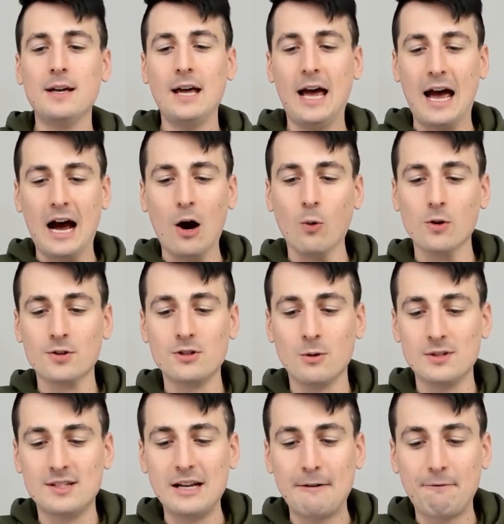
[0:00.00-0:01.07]
hour. So
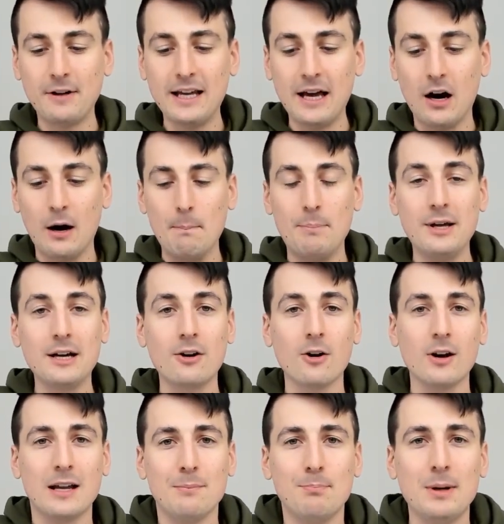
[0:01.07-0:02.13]
it's definitely a bigger
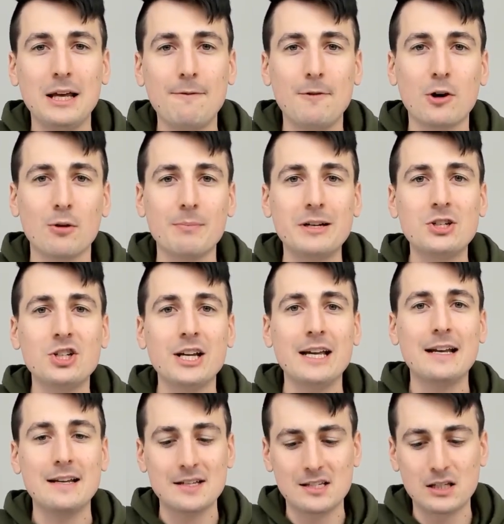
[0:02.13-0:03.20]
and beefier
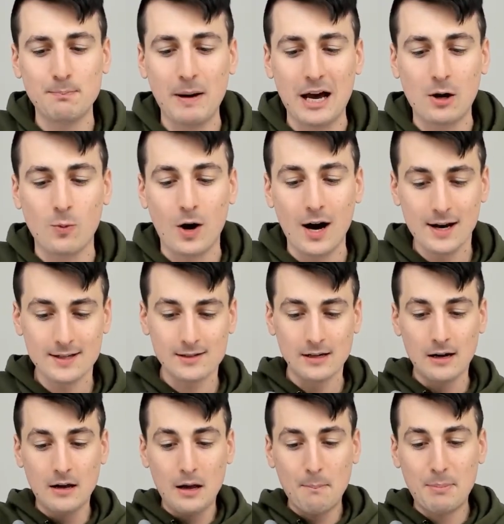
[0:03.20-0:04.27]
machine spec-wise,
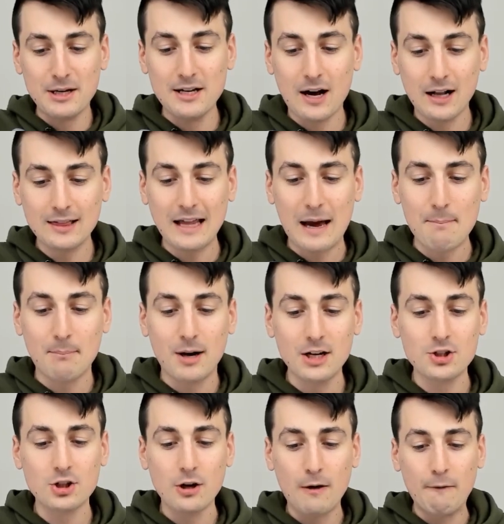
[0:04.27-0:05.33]
but not that
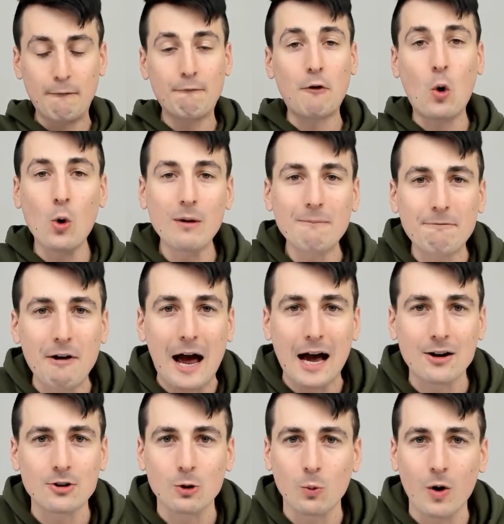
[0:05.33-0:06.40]
much form
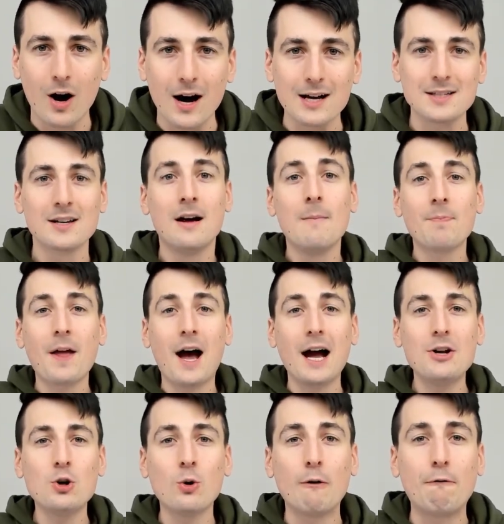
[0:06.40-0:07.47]
factor-wise. I
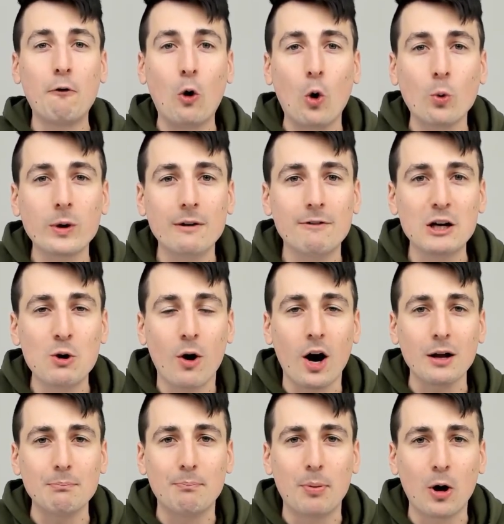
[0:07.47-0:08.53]
do a full review
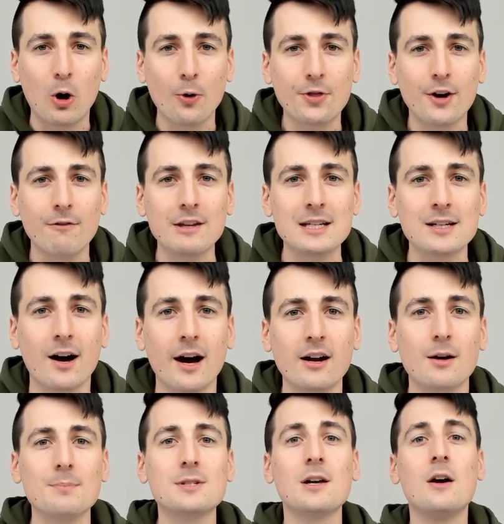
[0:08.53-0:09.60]
on both of these
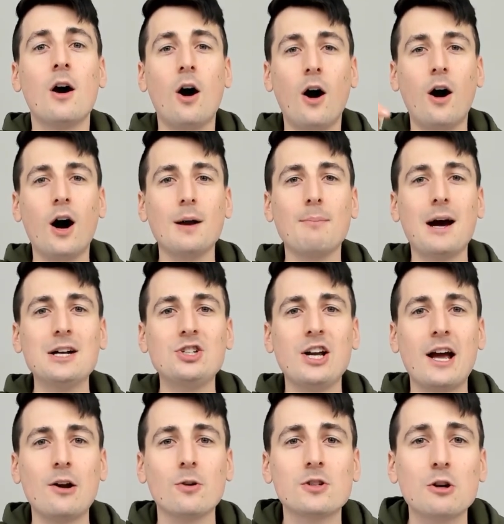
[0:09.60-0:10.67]
items on my
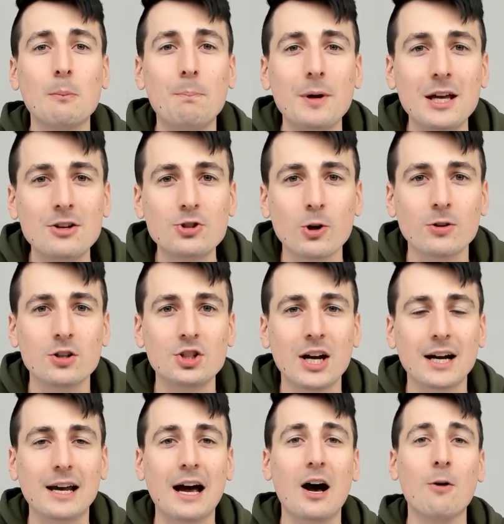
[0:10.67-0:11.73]
channel, so be sure to
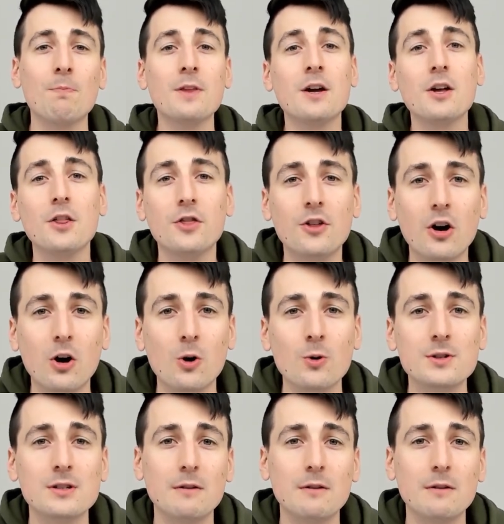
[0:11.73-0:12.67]
check out those